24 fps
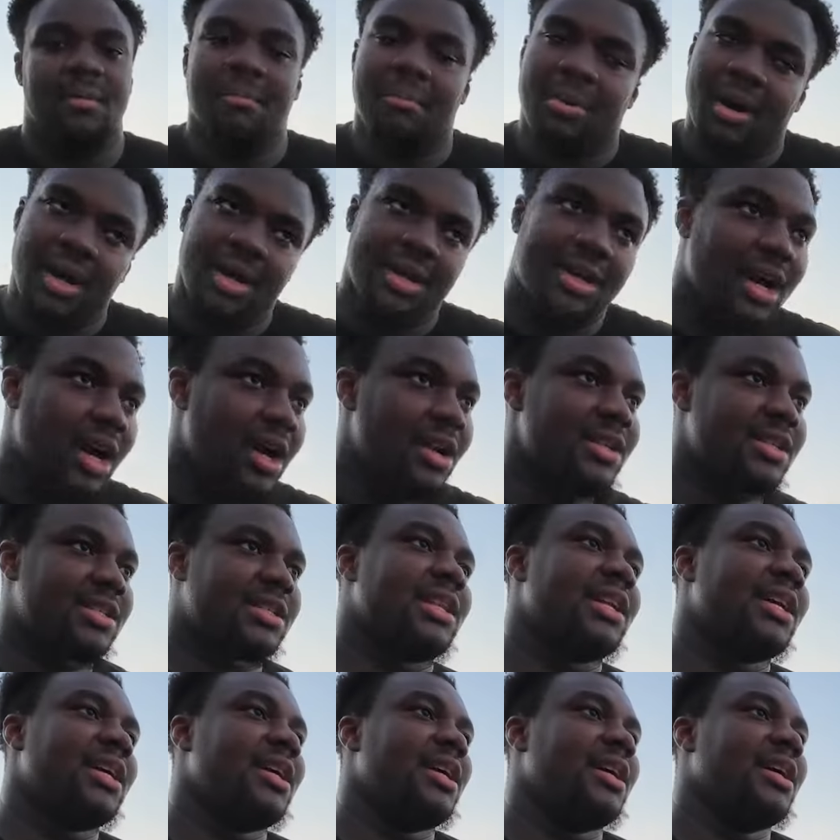But
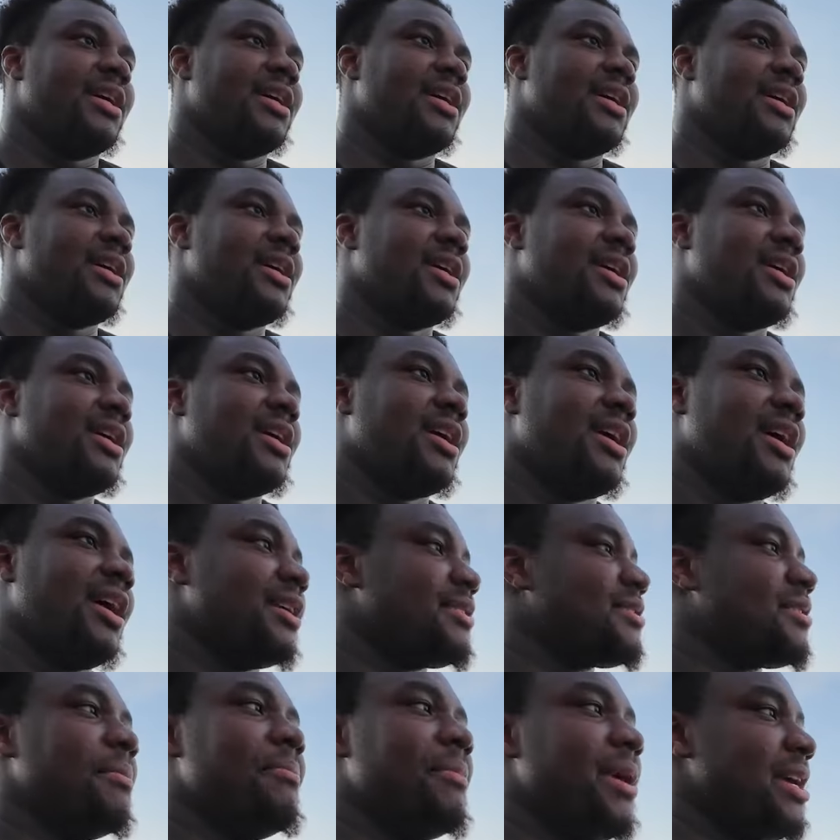honestly,
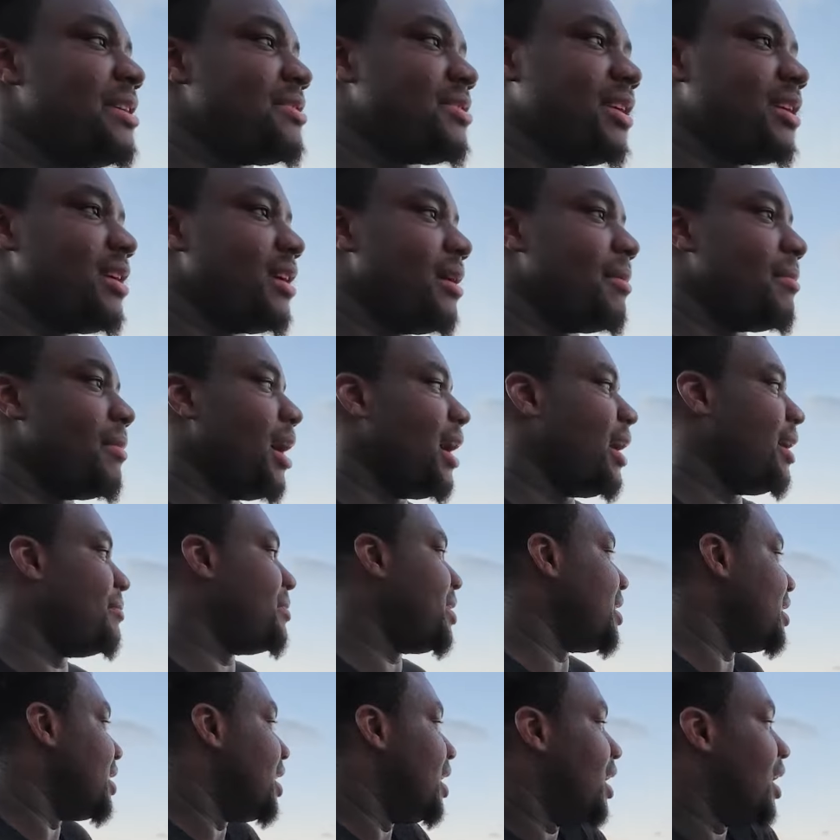it's amazing here, man. I
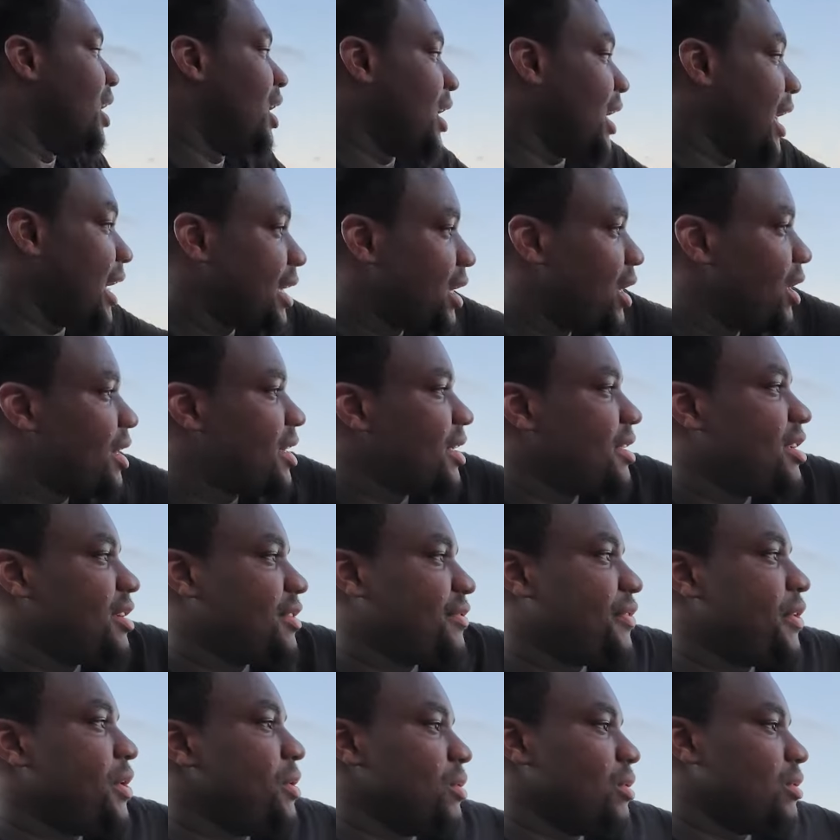mean, like, look at
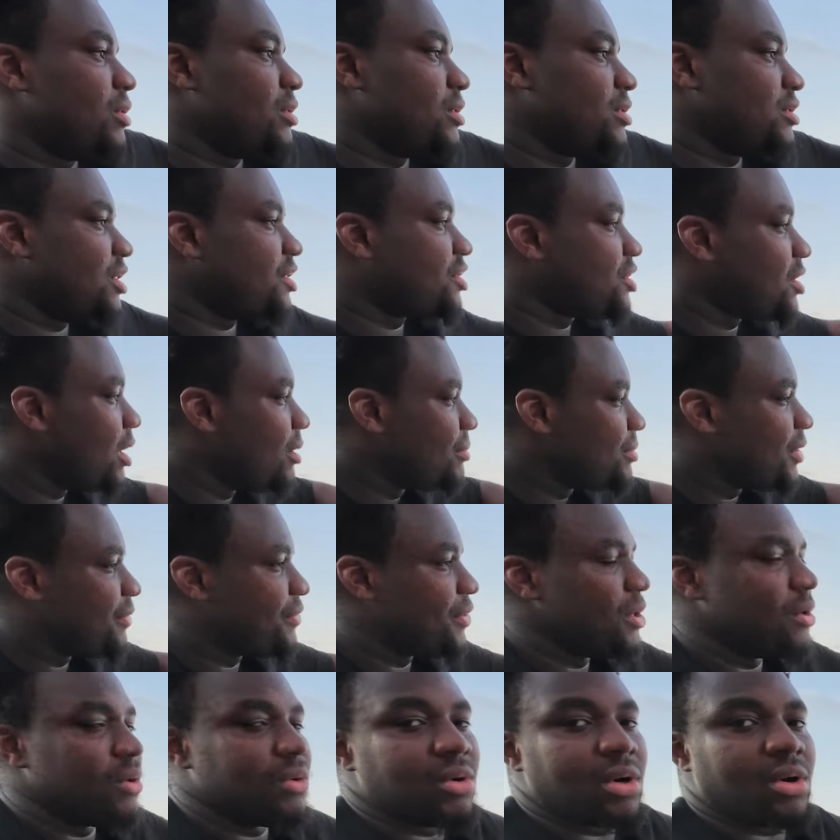this view. Just show them the
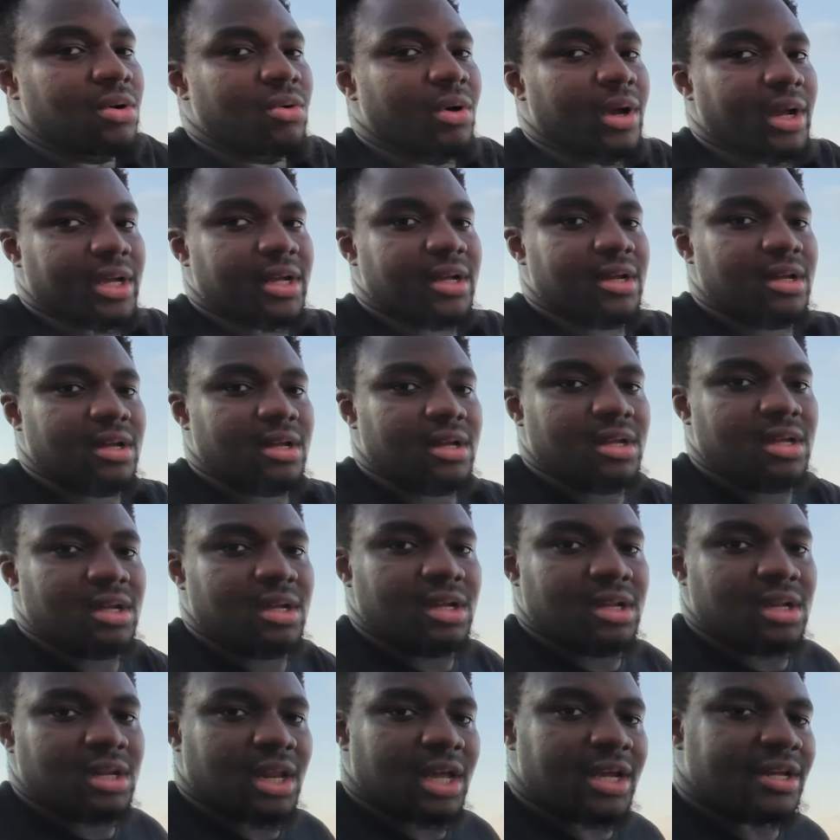view real quick.
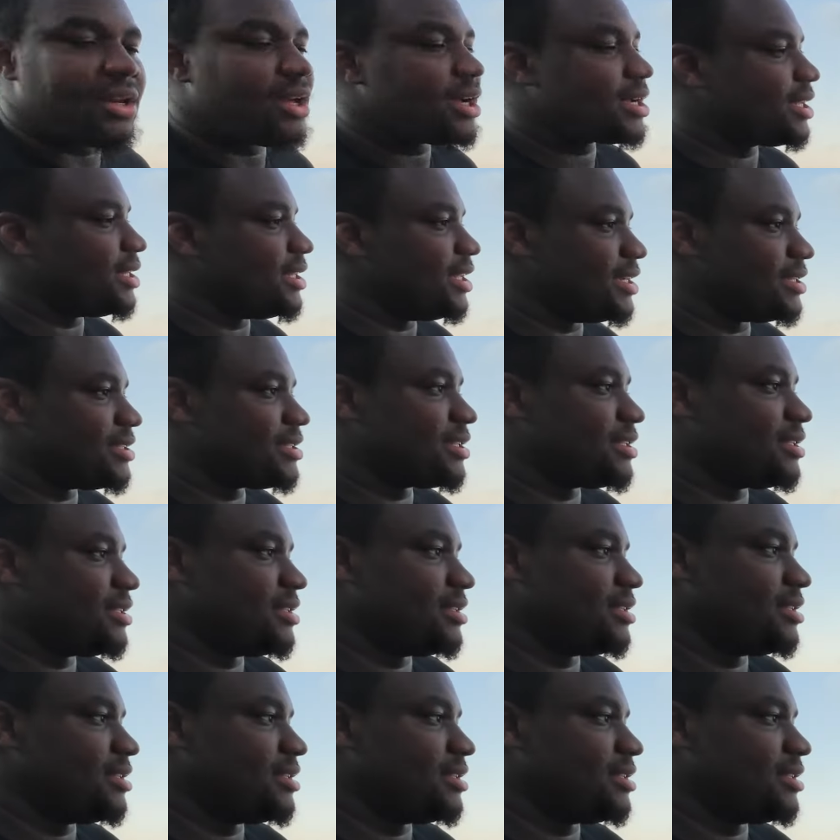Like, look at this.